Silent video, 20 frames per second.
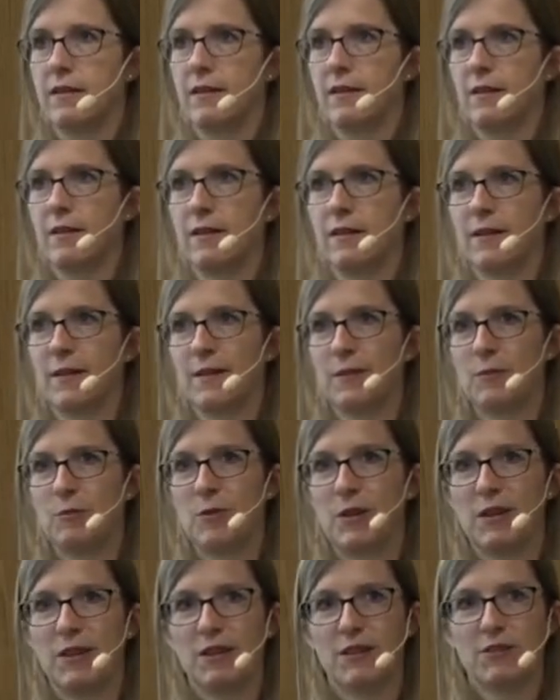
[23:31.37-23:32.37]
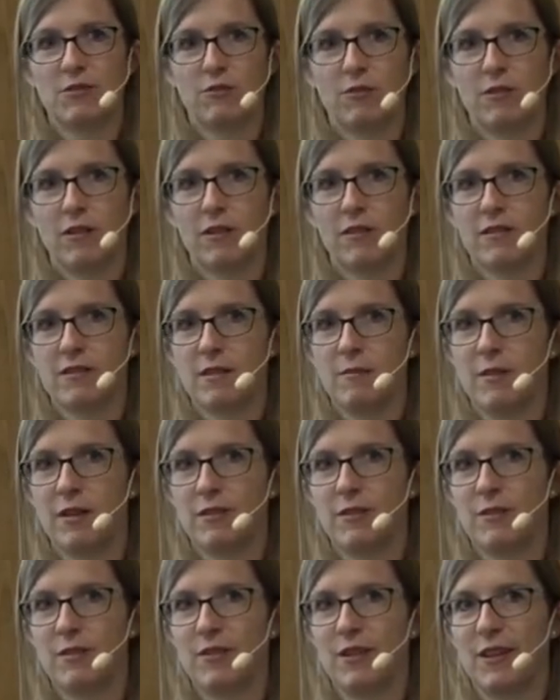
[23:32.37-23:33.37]
uh, we extract some
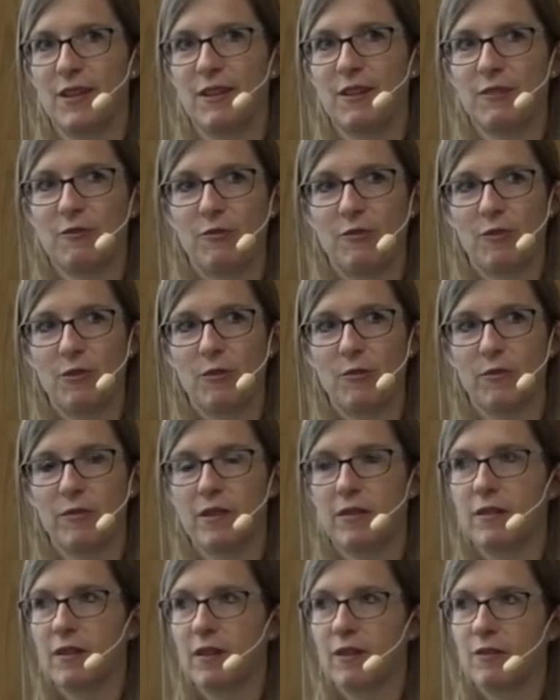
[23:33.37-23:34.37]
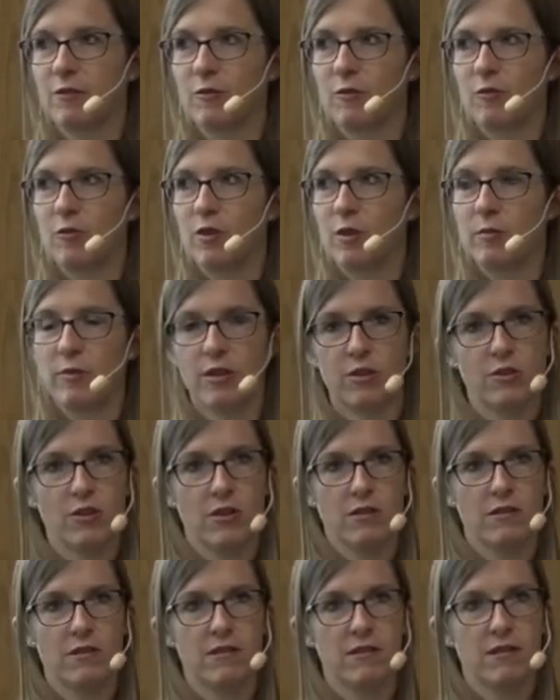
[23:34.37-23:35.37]
other data from the text of criminal
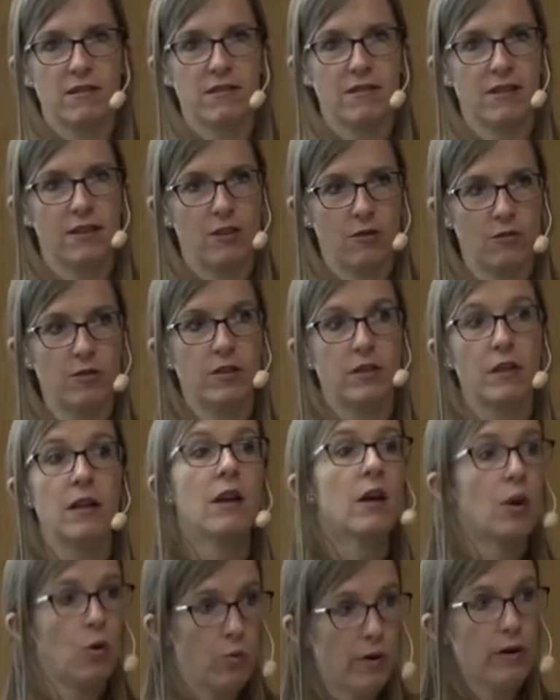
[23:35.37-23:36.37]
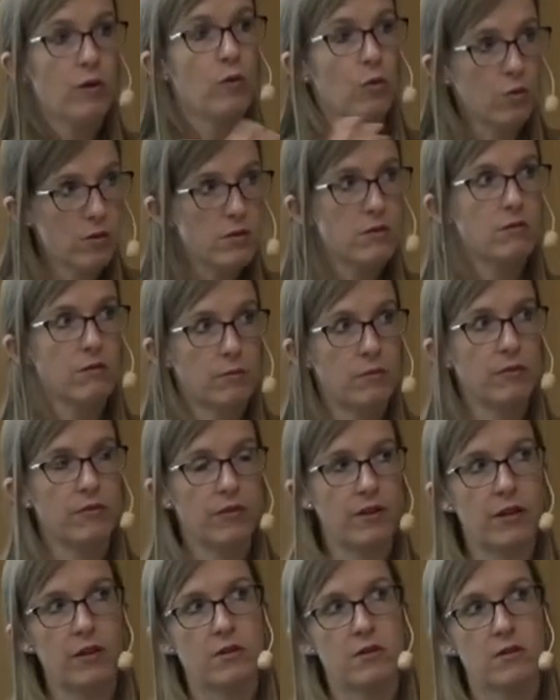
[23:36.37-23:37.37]
justice and security, where also
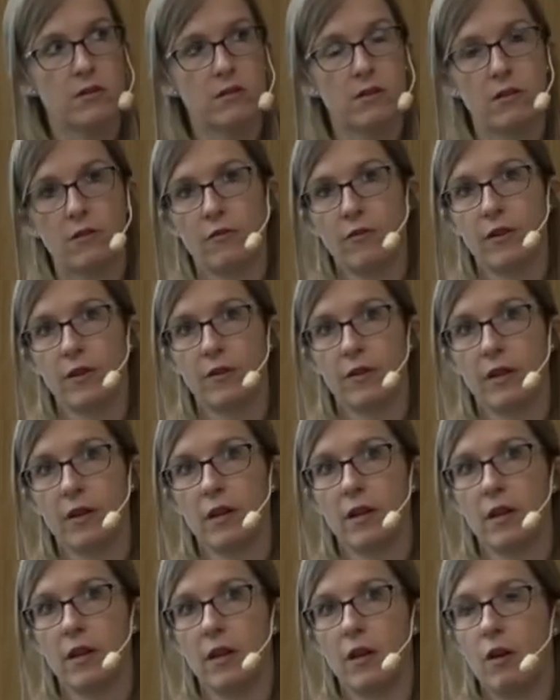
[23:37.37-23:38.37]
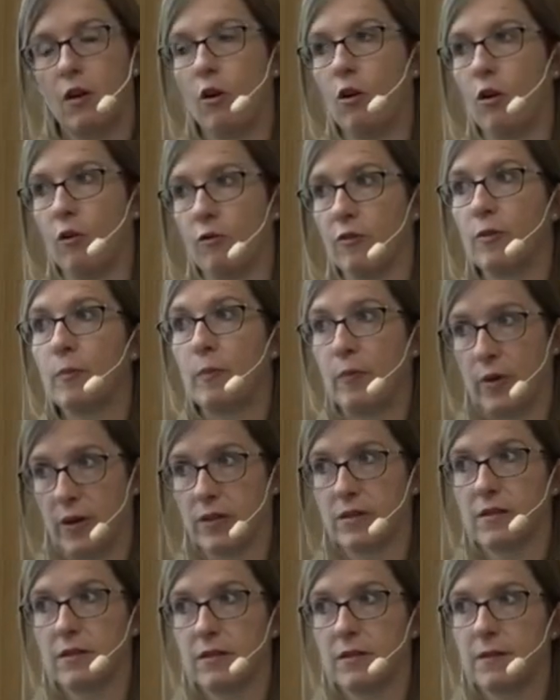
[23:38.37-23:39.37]
abbreviations are very often
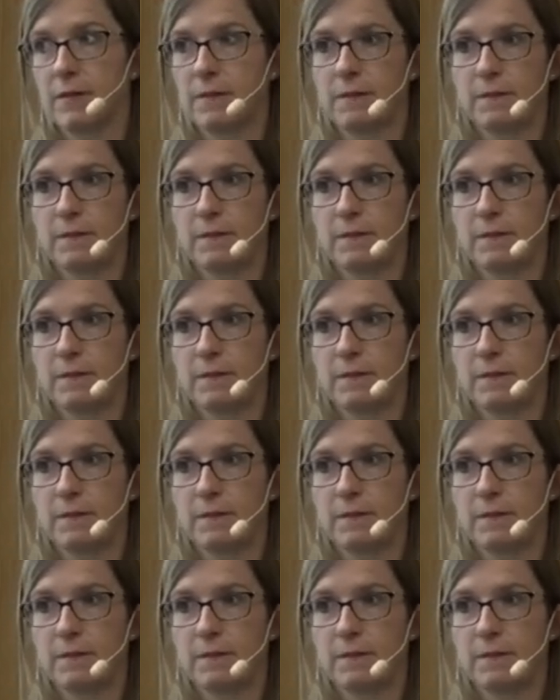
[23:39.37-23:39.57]
present.